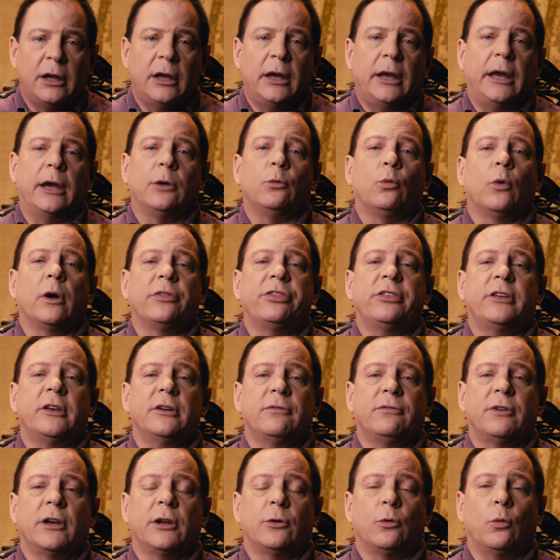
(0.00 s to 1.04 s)
and what the
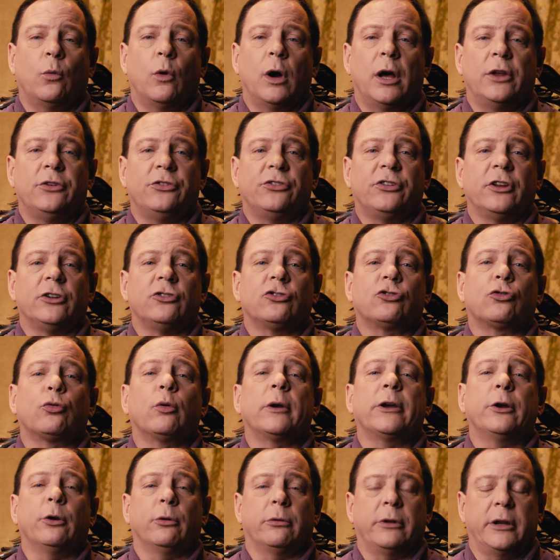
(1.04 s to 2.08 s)
event was that
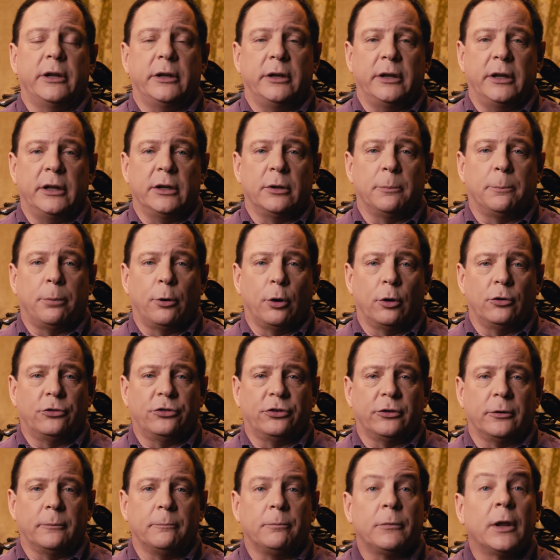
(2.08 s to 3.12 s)
triggered it in a
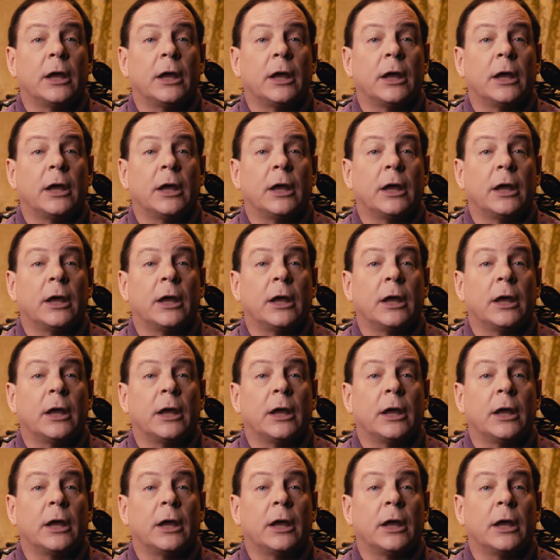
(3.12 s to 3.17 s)
person.